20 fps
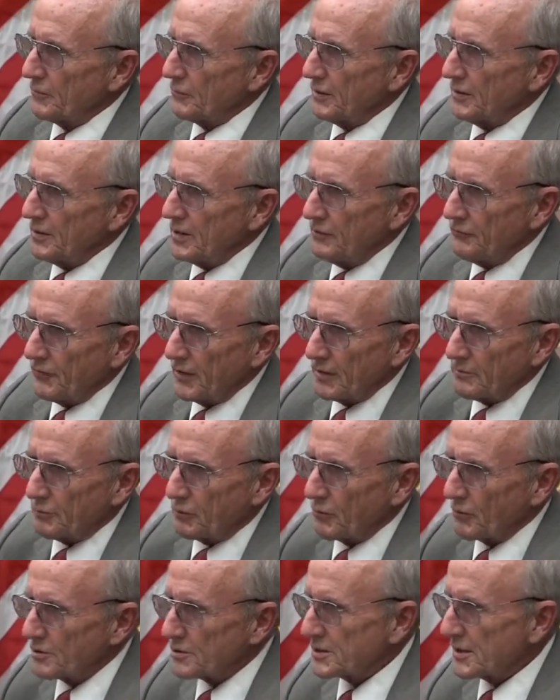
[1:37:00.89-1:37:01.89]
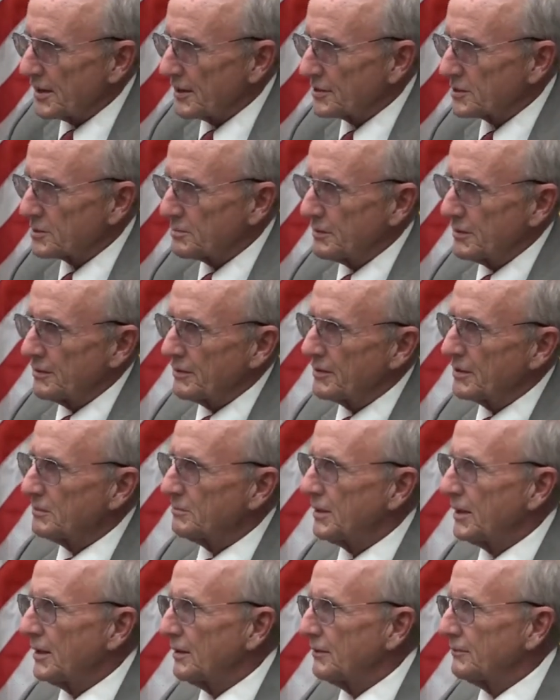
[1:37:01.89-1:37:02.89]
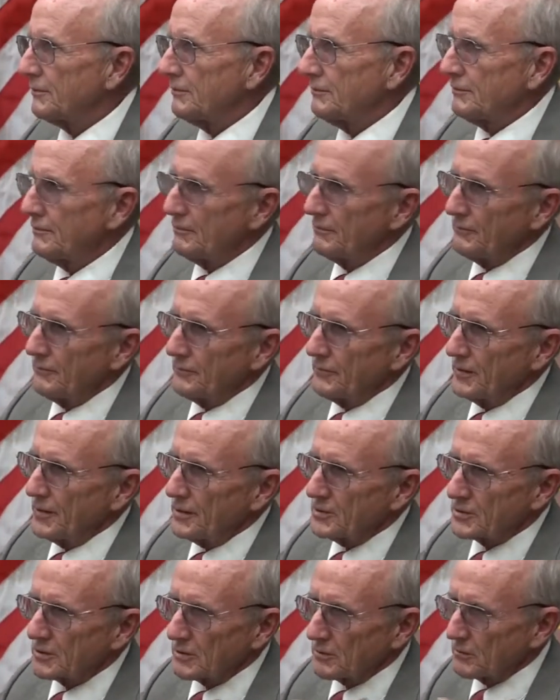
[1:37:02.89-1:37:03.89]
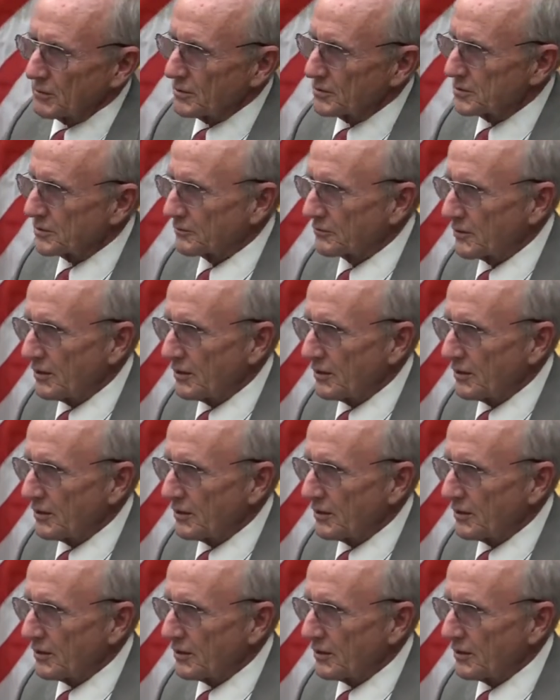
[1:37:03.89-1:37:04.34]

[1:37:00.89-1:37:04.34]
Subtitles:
When Nephi pours out a spirit about these are the words